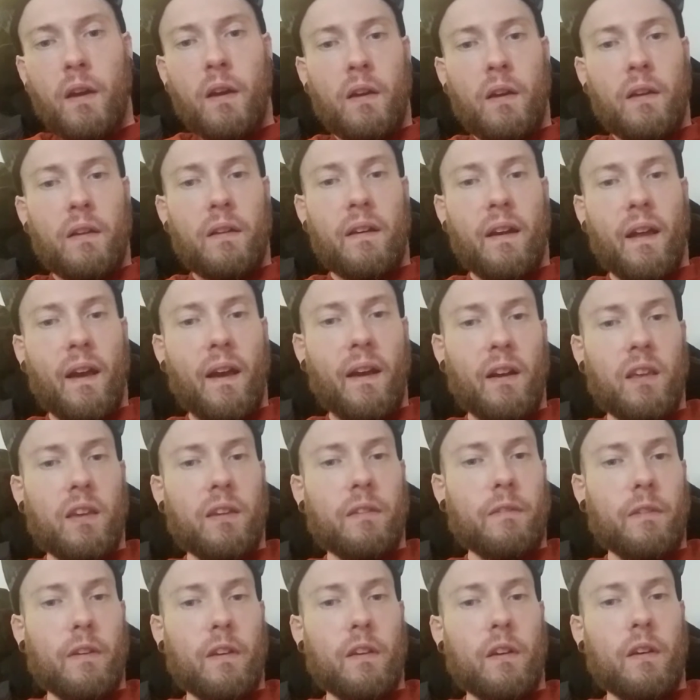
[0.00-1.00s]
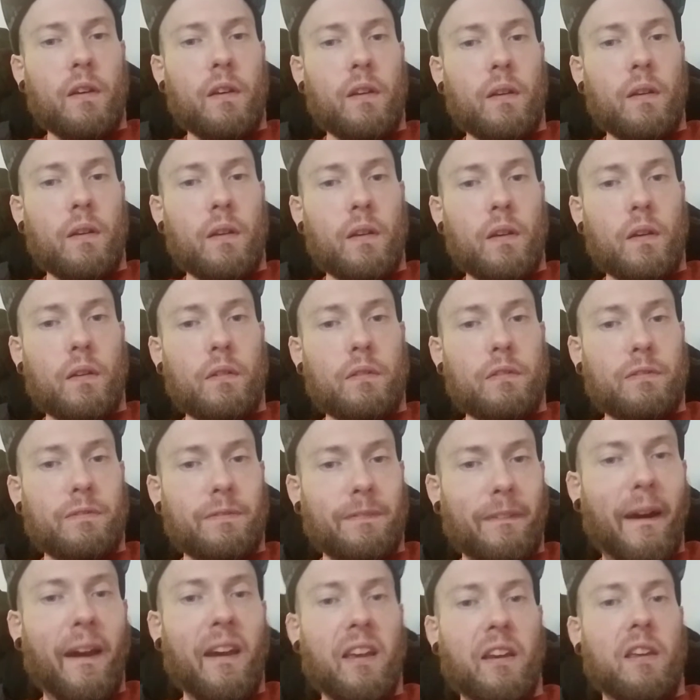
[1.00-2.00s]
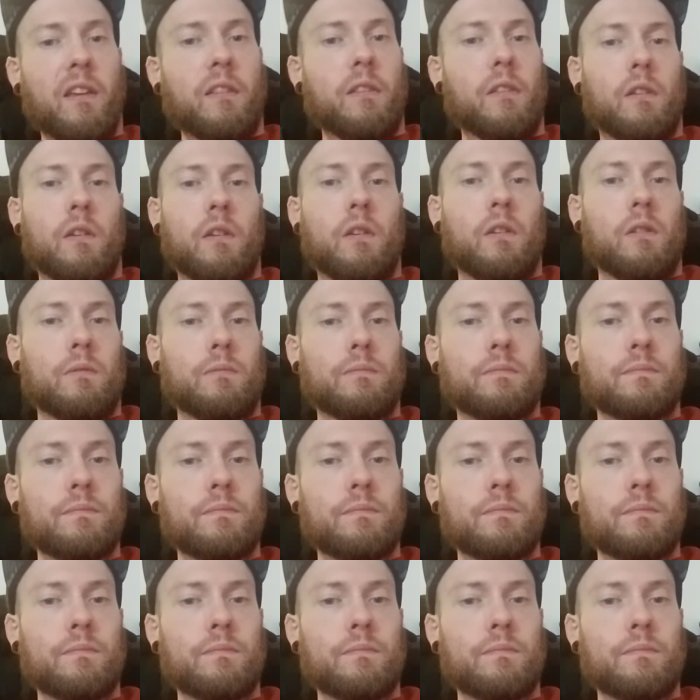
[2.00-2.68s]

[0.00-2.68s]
Not even fighting the dude.